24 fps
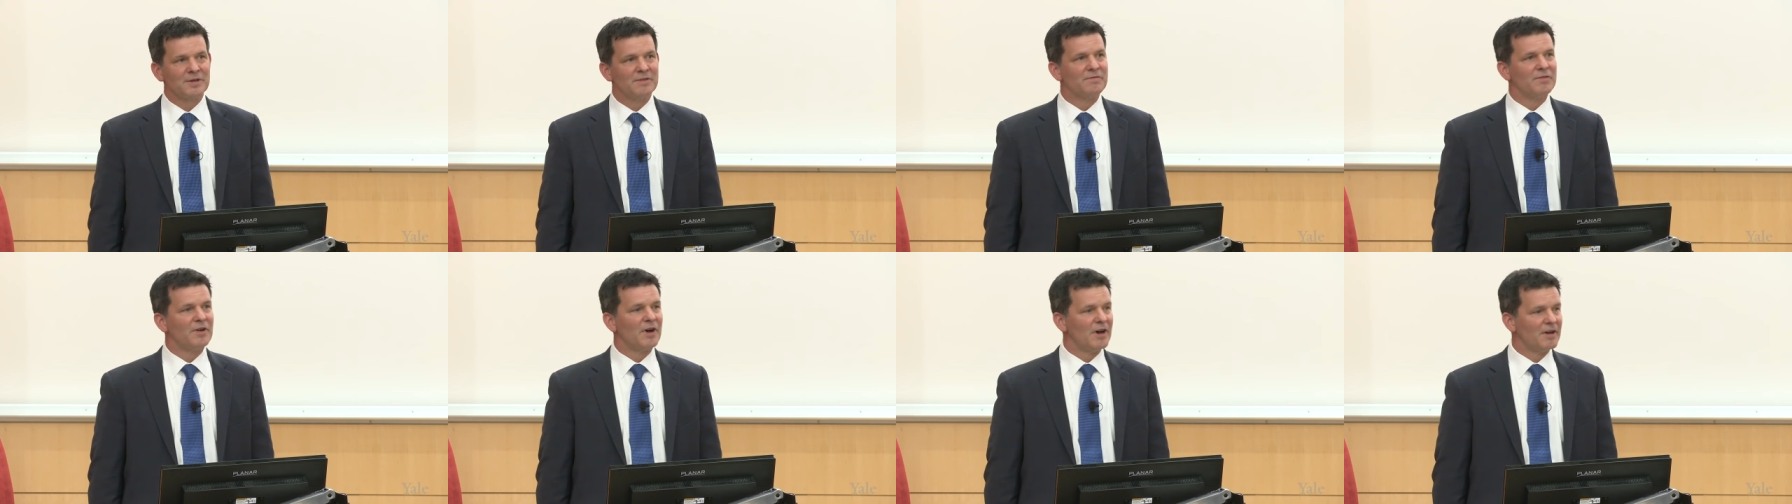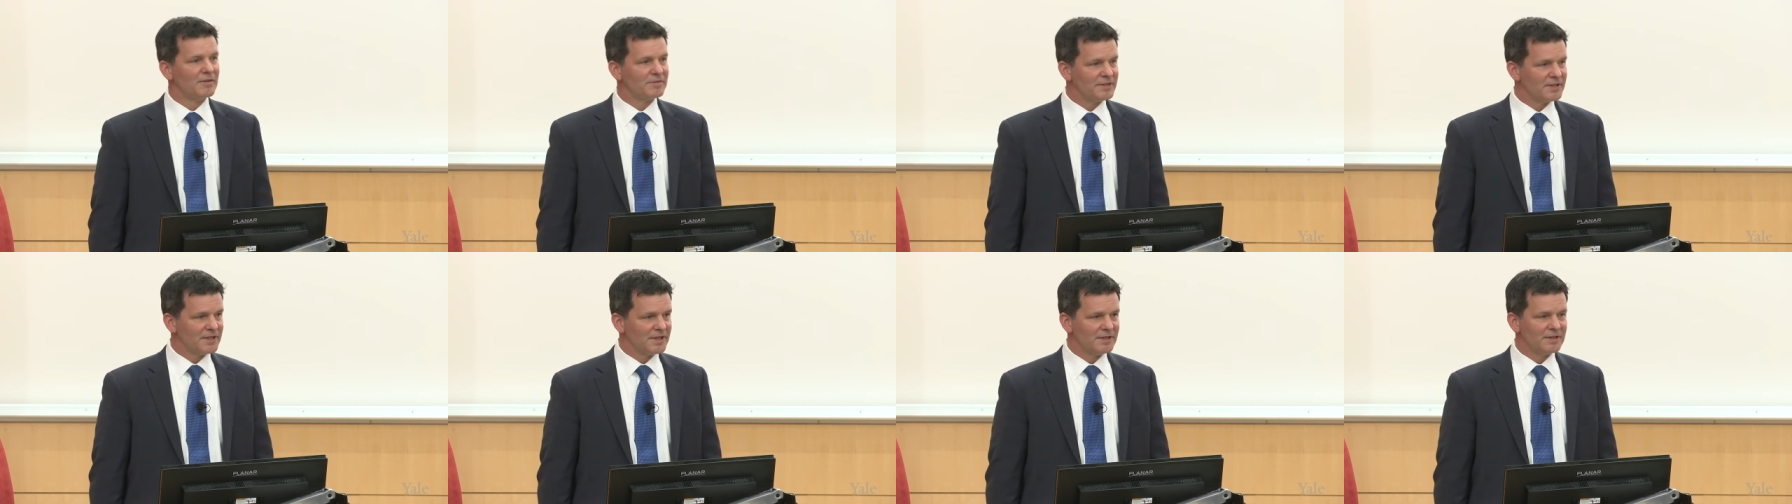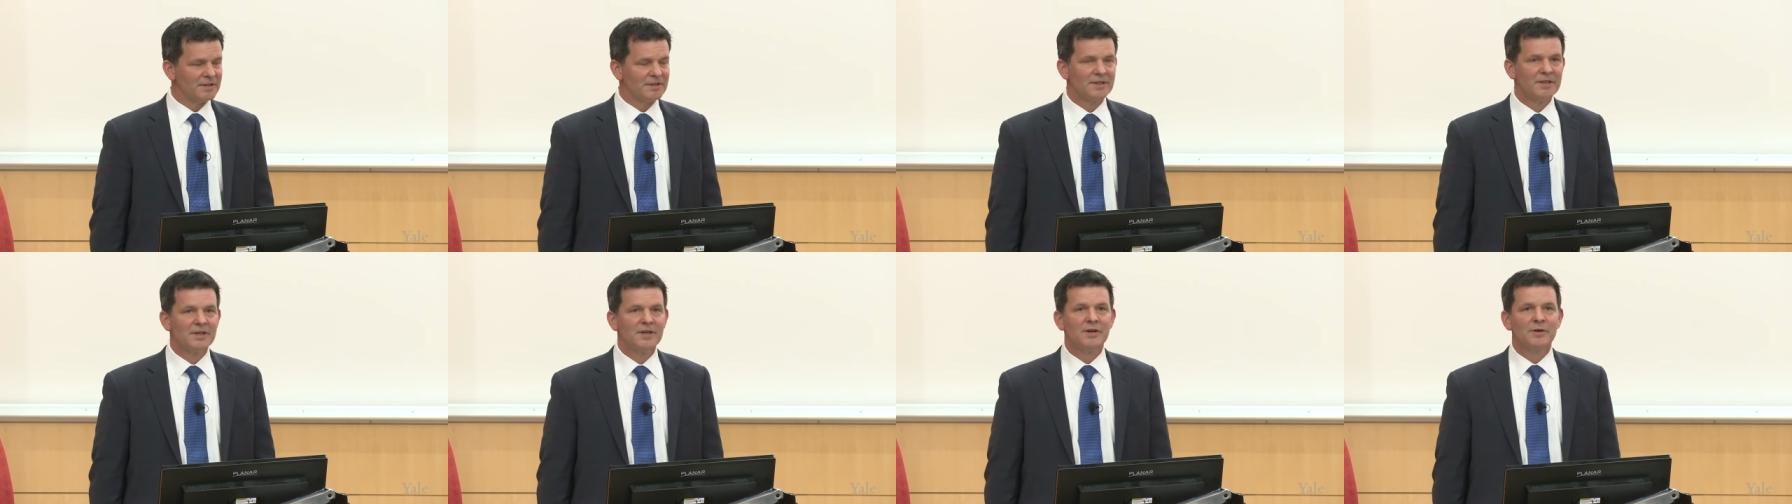involved
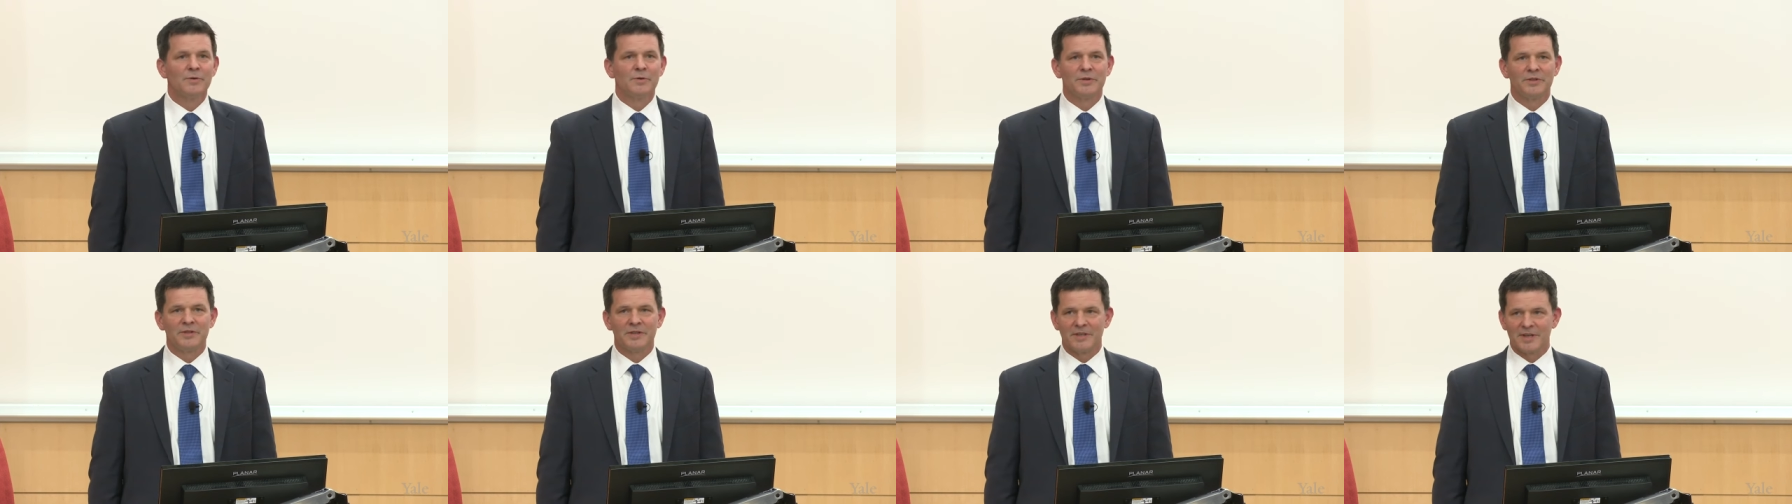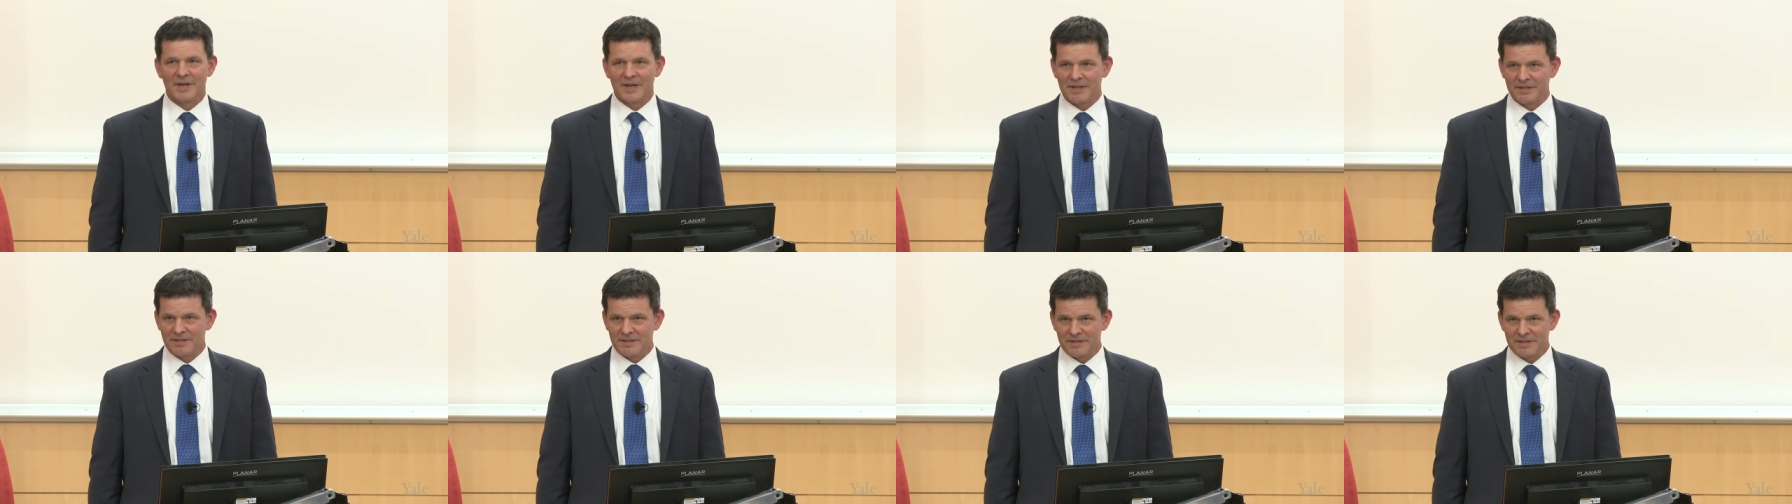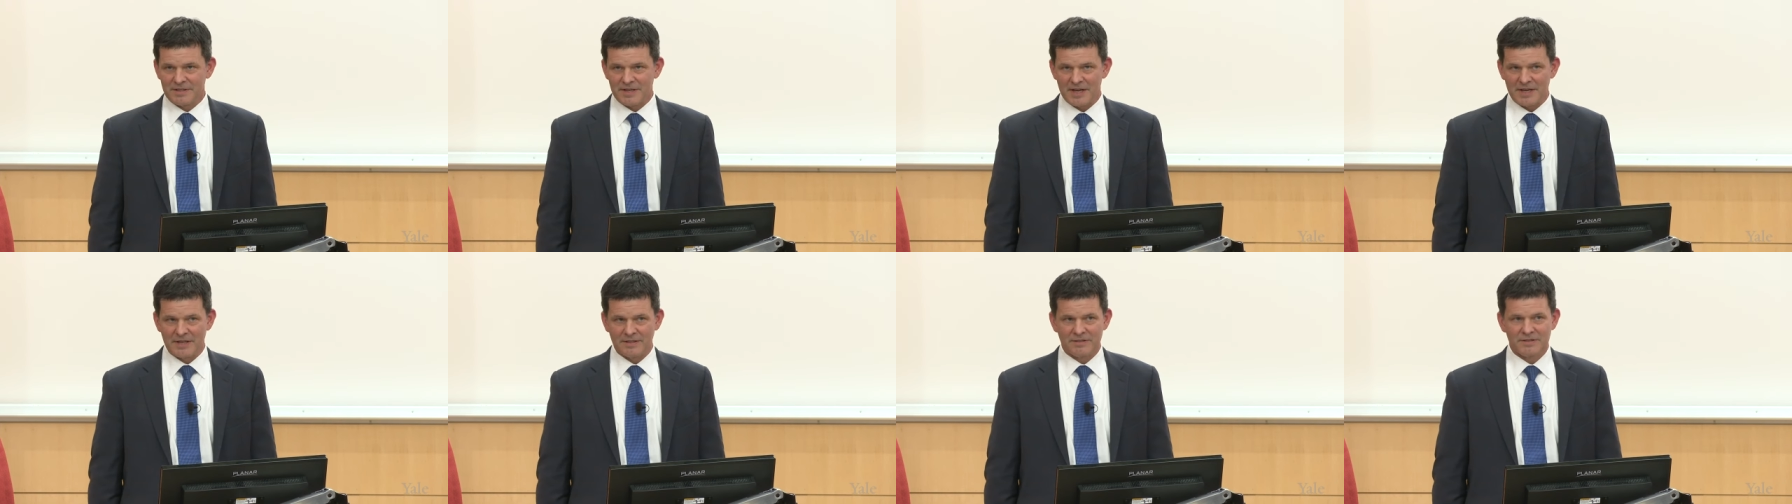in with the United
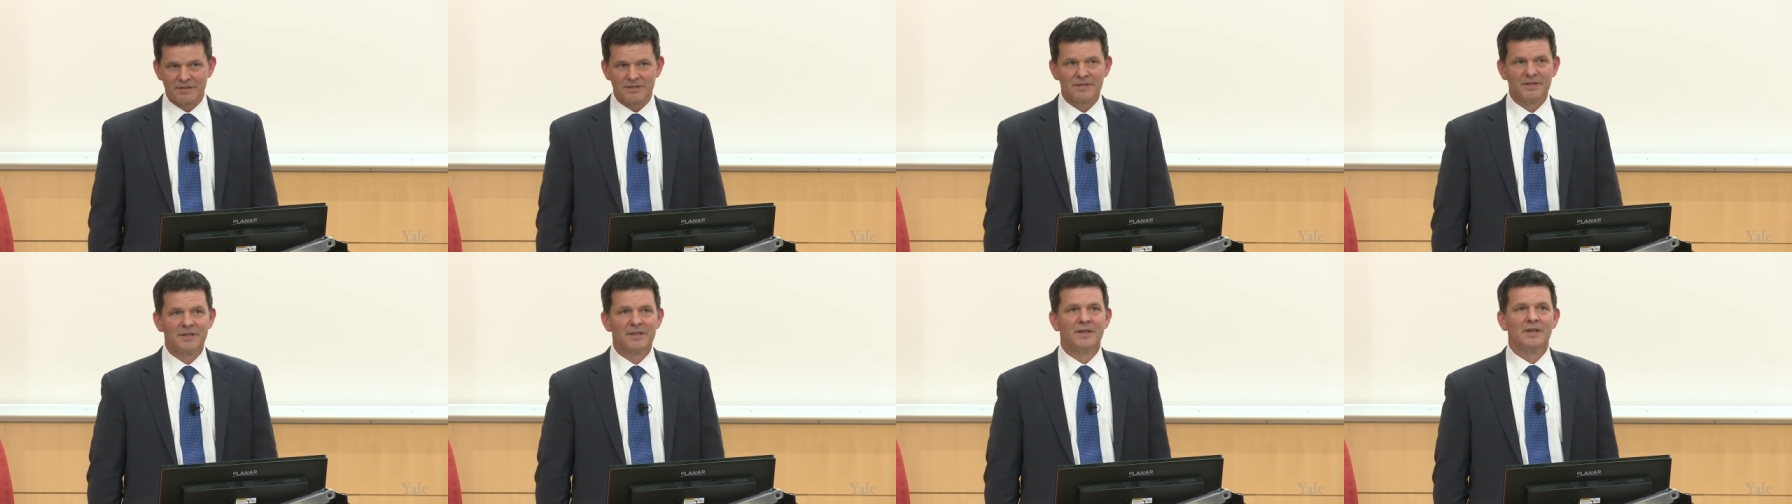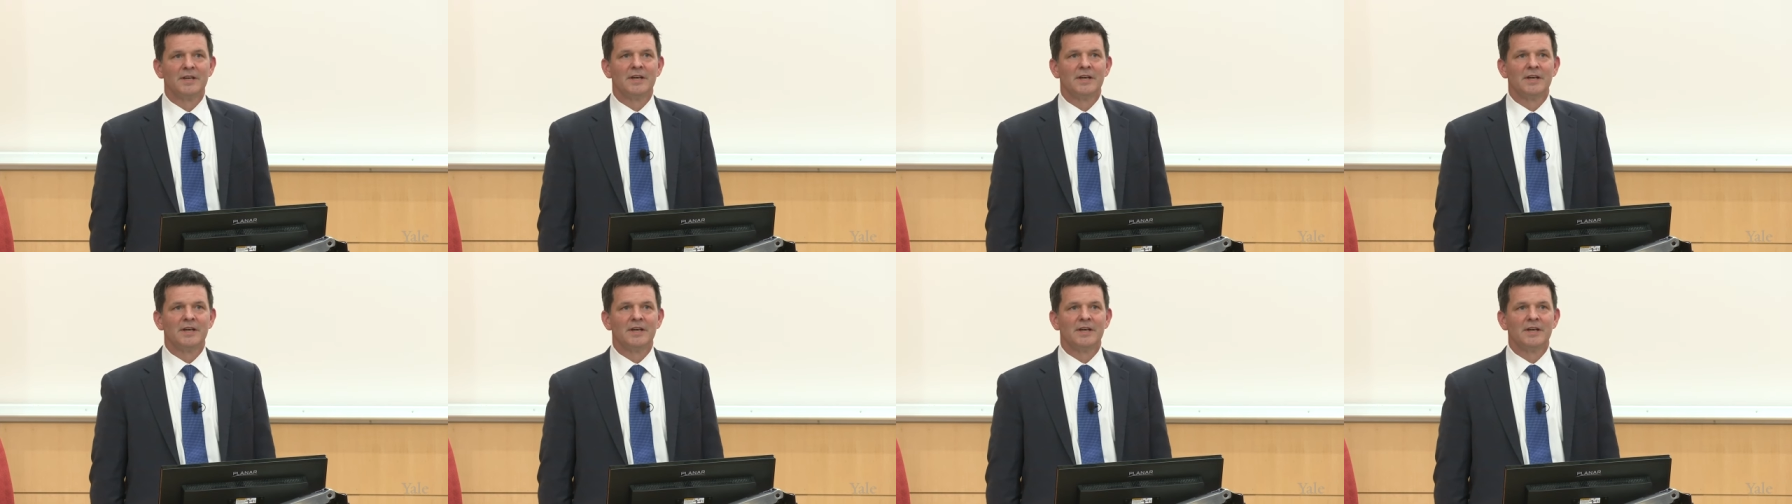States